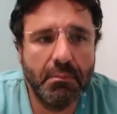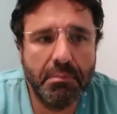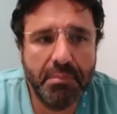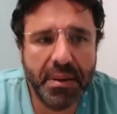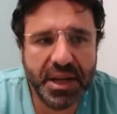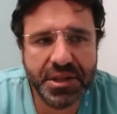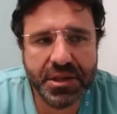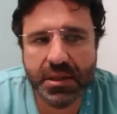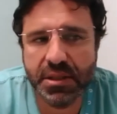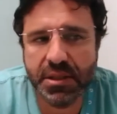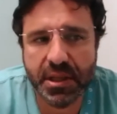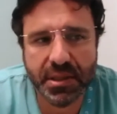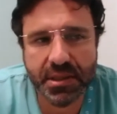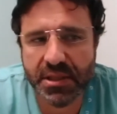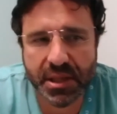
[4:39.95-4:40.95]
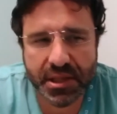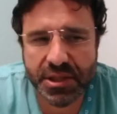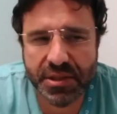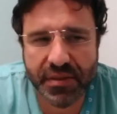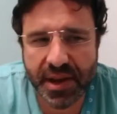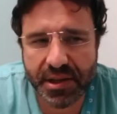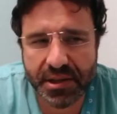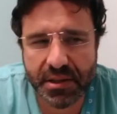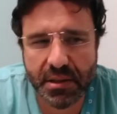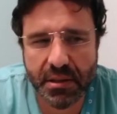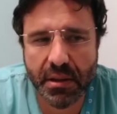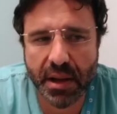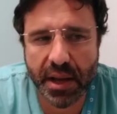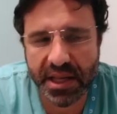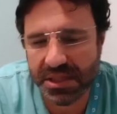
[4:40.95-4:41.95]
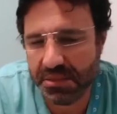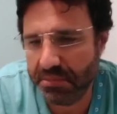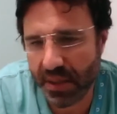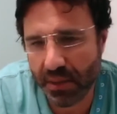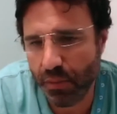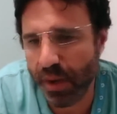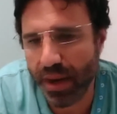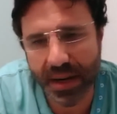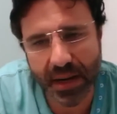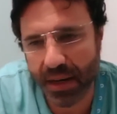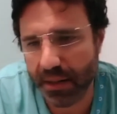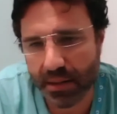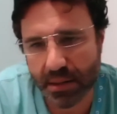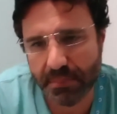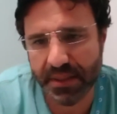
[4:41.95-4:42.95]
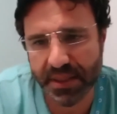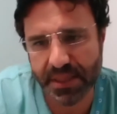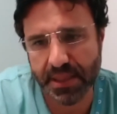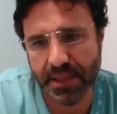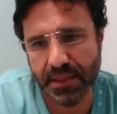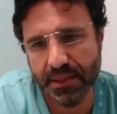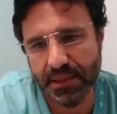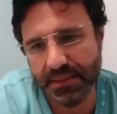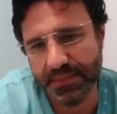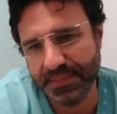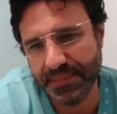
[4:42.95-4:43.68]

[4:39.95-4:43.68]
Patient satisfaction has been 100%.